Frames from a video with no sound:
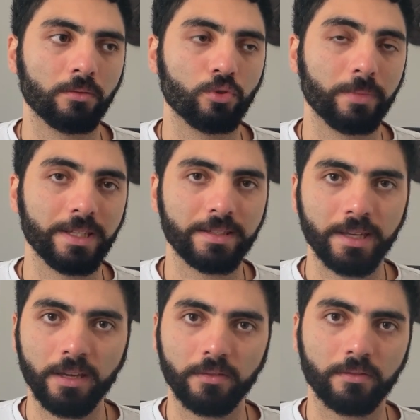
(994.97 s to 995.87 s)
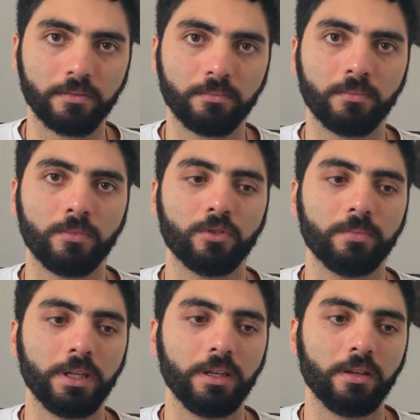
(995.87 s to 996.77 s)
be safe, to
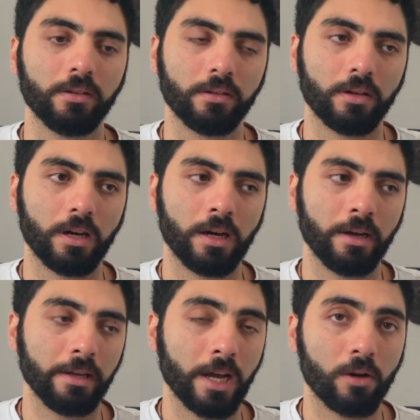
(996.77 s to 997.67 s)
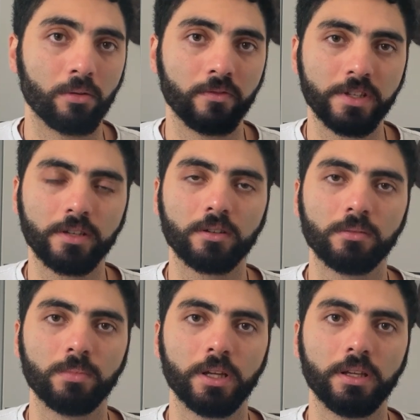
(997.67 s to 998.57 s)
be in our physical
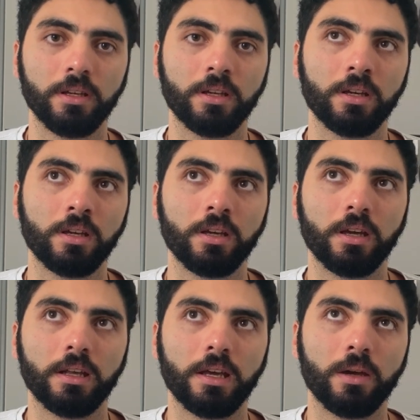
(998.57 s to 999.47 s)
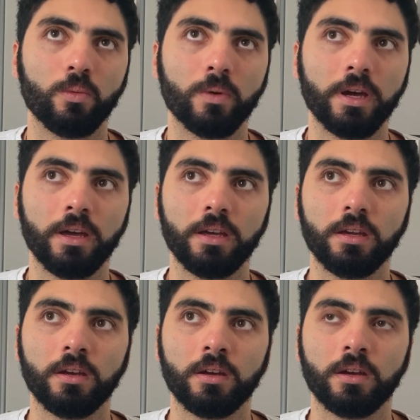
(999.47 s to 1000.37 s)
body in a way
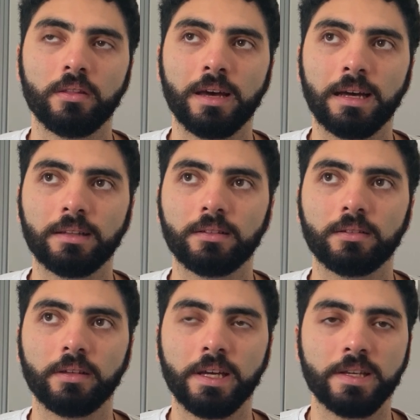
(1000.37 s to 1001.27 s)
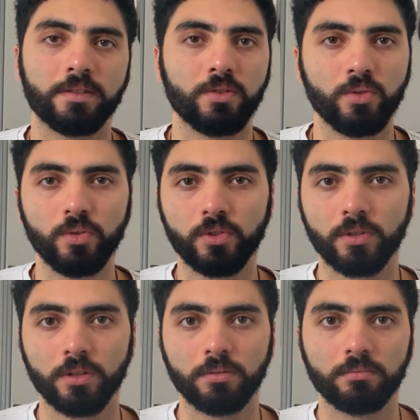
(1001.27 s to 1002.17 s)
that is neutral,